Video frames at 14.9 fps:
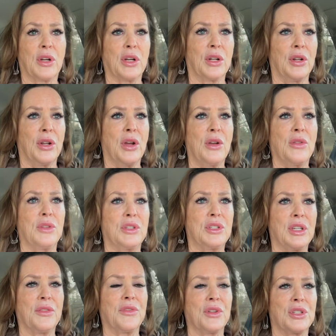going to know the
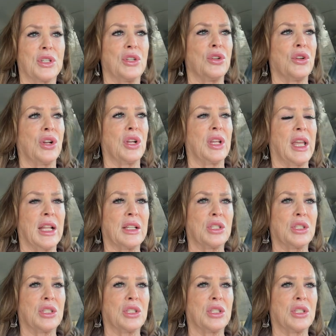difference and you're going to get